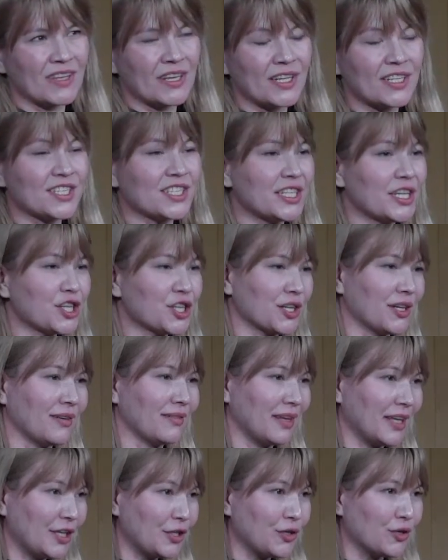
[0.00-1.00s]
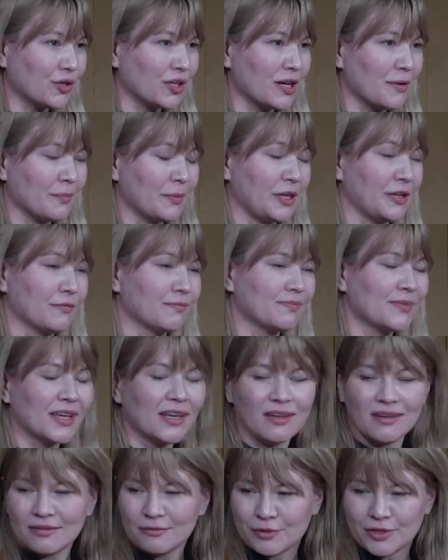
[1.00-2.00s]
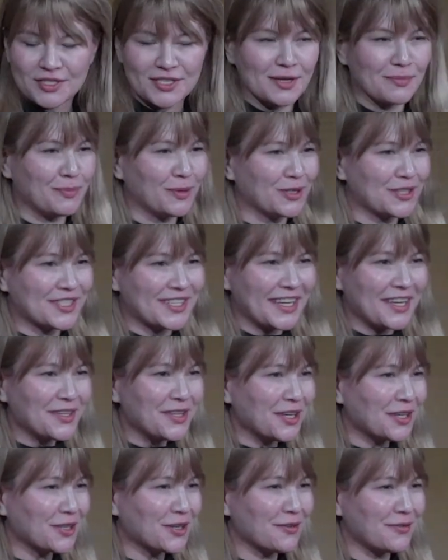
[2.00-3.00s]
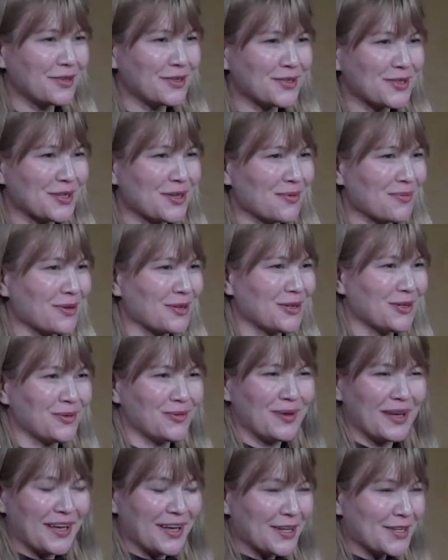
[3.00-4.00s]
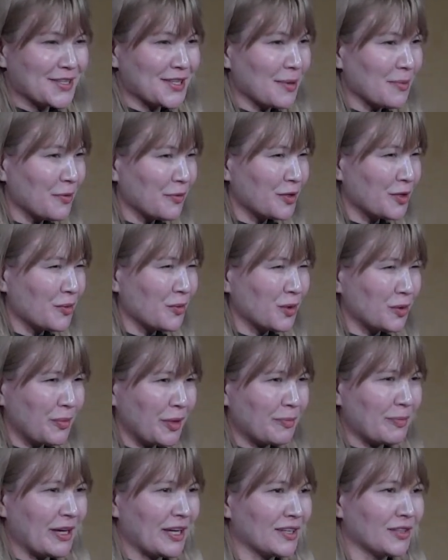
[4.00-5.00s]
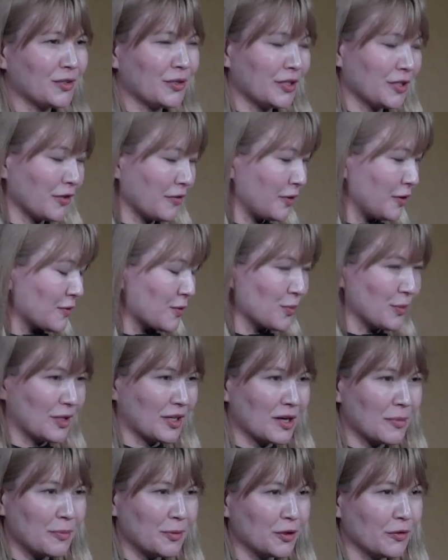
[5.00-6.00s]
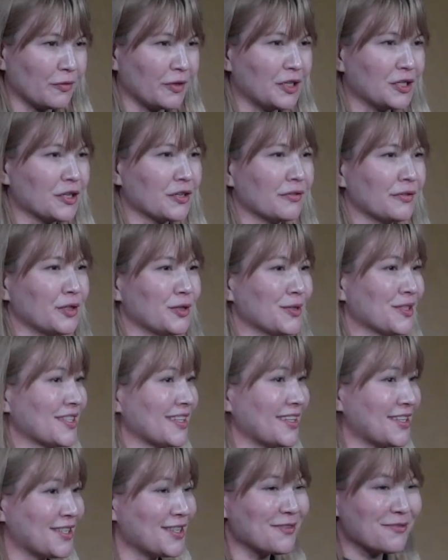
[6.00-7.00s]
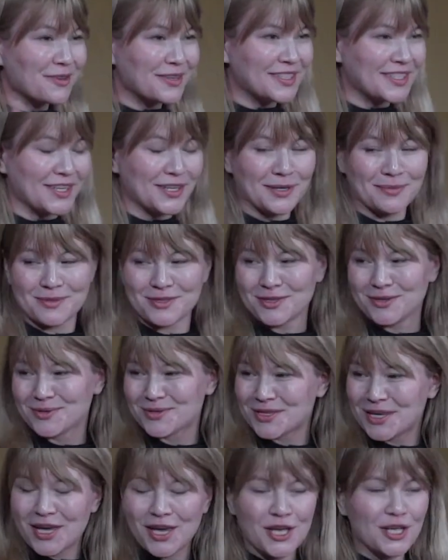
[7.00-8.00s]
session in your company. For example, 10 interviews in a row, some of them will be panel interviews with a couple of interviewers in different time zones.